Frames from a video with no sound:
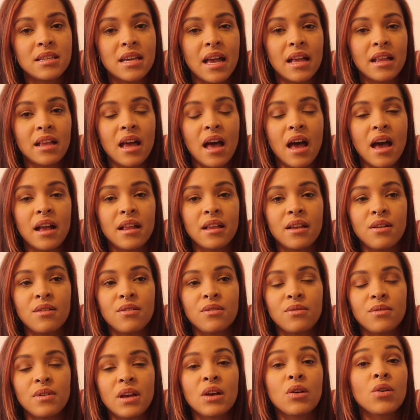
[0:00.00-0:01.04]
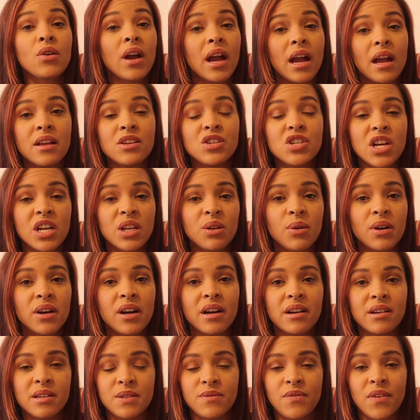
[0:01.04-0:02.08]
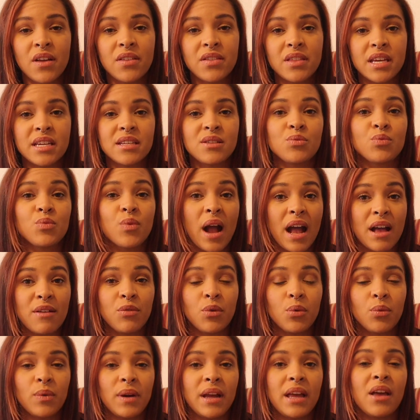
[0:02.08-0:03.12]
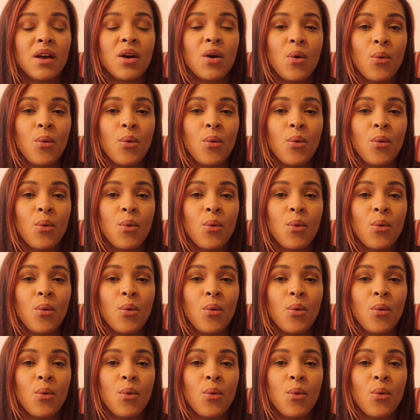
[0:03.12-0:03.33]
and kind of in January has felt this rivalry